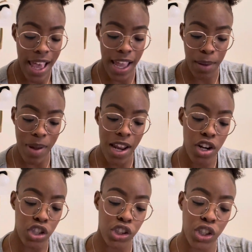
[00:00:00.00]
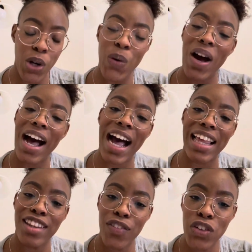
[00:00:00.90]
Amen. So I
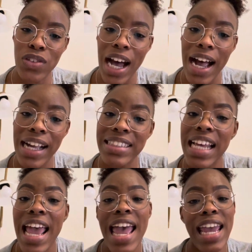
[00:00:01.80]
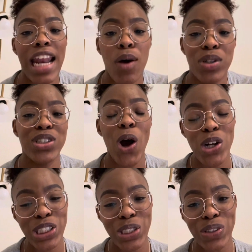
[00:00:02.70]
love you guys and I will talk
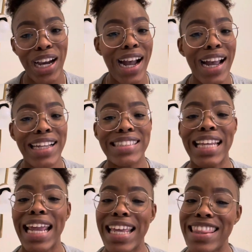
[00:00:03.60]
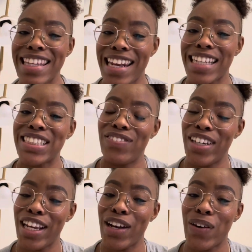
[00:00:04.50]
to you guys in the next
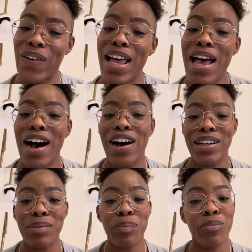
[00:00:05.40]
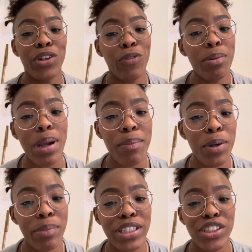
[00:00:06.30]
video. Uh, remember,
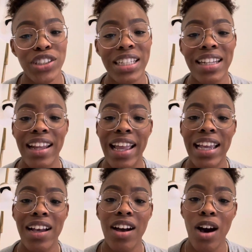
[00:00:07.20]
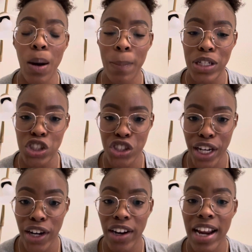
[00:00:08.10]
be sure to like, comment,
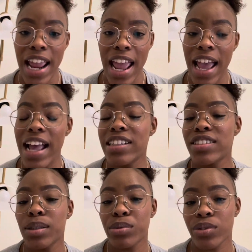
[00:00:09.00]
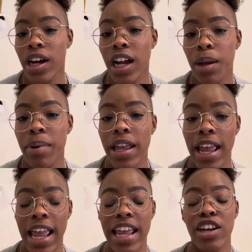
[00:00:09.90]
share, and subscribe.
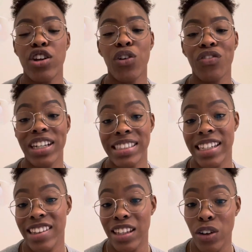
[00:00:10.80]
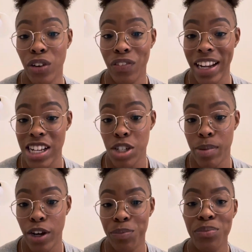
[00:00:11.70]
And don't forget to hit the notification
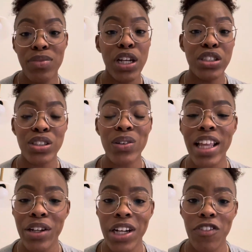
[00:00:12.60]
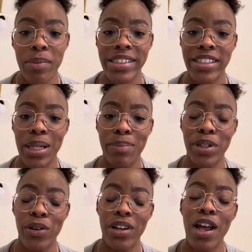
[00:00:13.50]
bell so that you never miss an
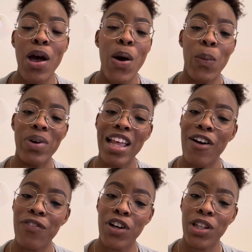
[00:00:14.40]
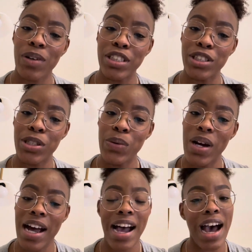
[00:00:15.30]
upload. Without further ado,
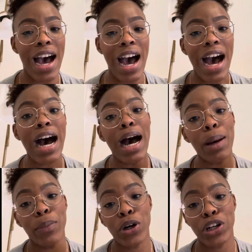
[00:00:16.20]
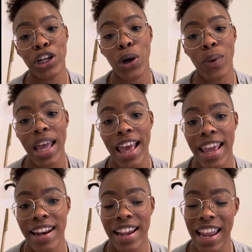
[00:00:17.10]
I'm going to go
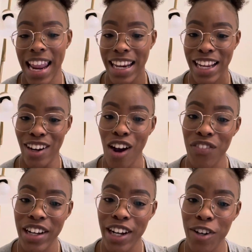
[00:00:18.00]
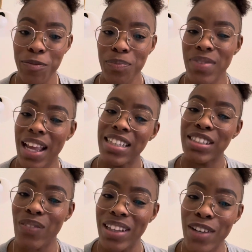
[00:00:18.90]
ahead and get off of here.
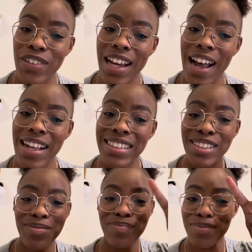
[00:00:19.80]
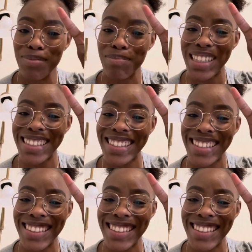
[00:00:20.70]
So I love you guys. Peace.